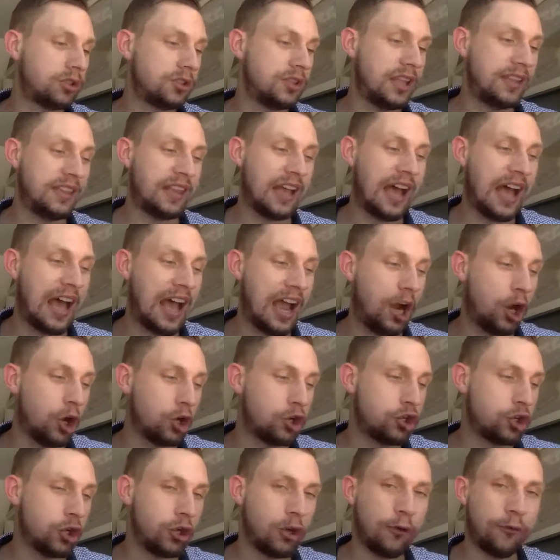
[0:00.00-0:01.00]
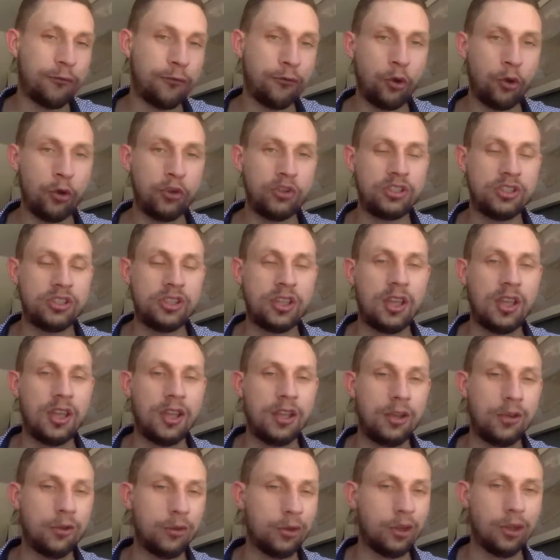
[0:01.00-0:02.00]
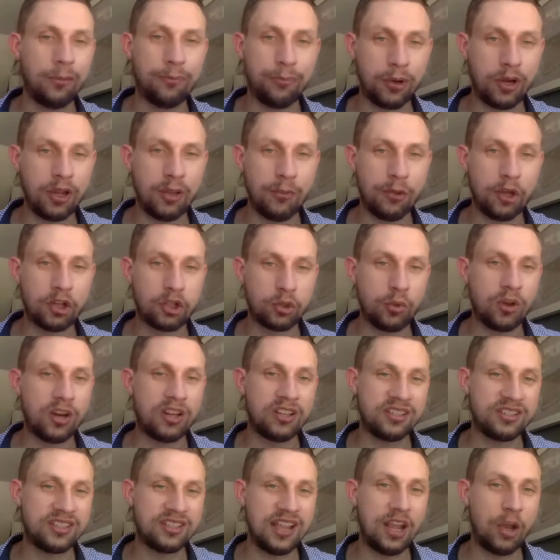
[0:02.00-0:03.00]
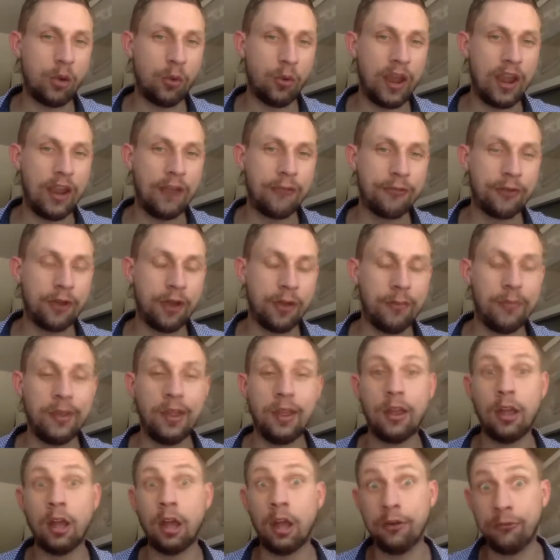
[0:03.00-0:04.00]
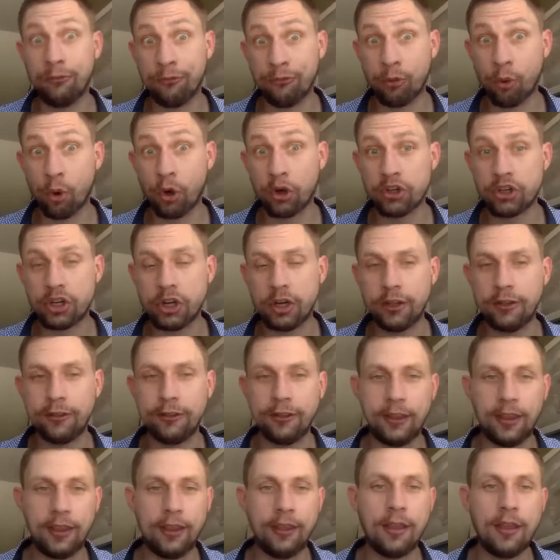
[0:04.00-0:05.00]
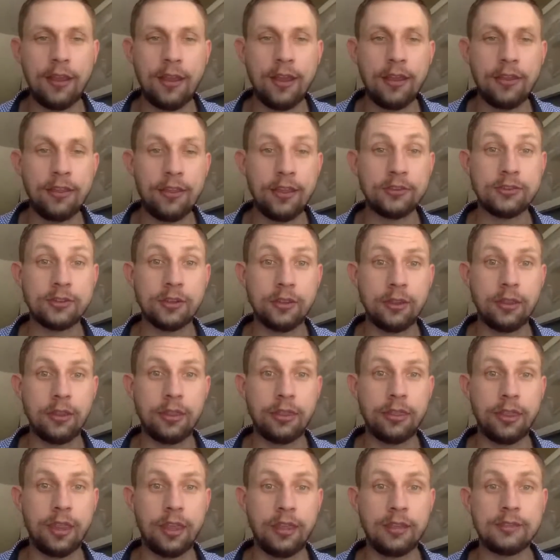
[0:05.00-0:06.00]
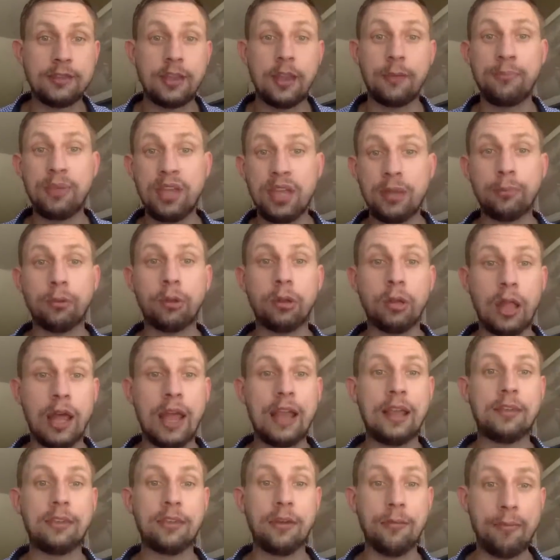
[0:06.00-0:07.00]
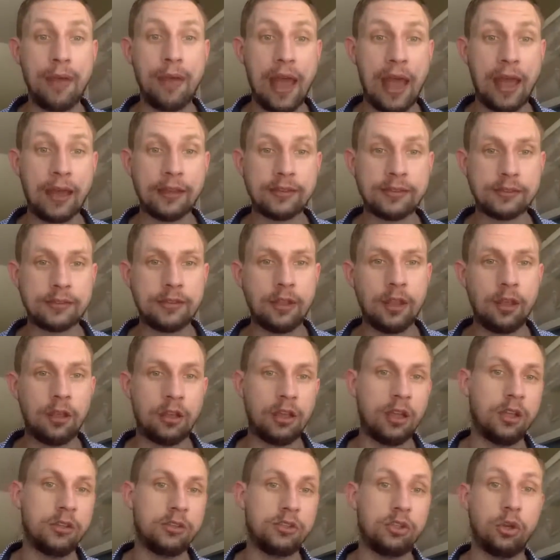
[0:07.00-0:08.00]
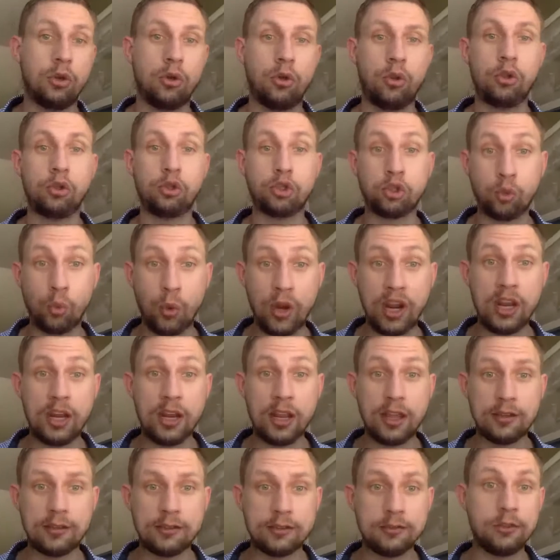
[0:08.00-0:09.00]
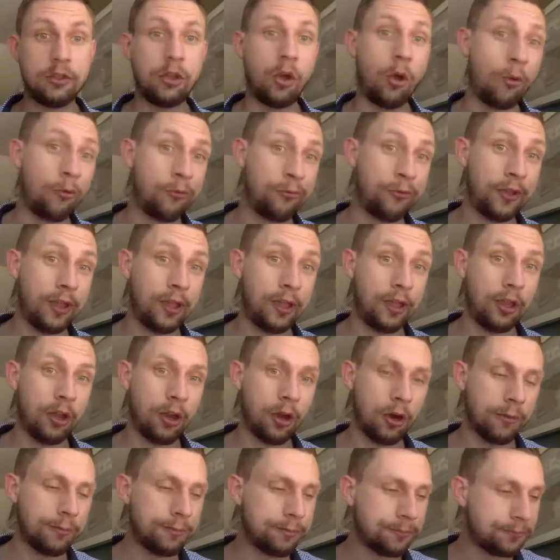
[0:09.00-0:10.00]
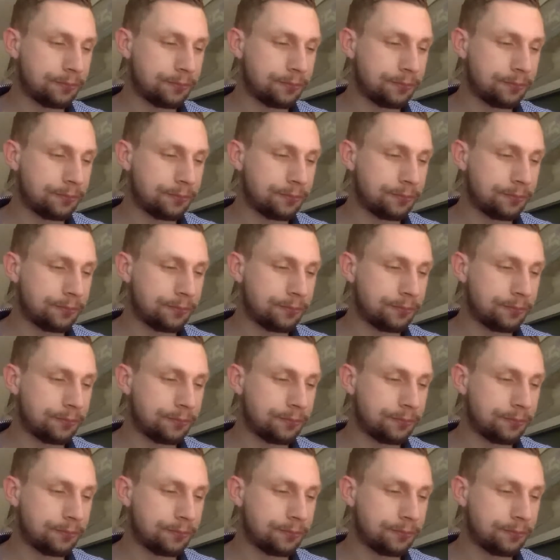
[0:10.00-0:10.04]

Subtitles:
And then the higher sugar fruits, you really pretty much want to stay away from. Unfortunately, these are the things that people like the best because they're the sweetest. Go figure.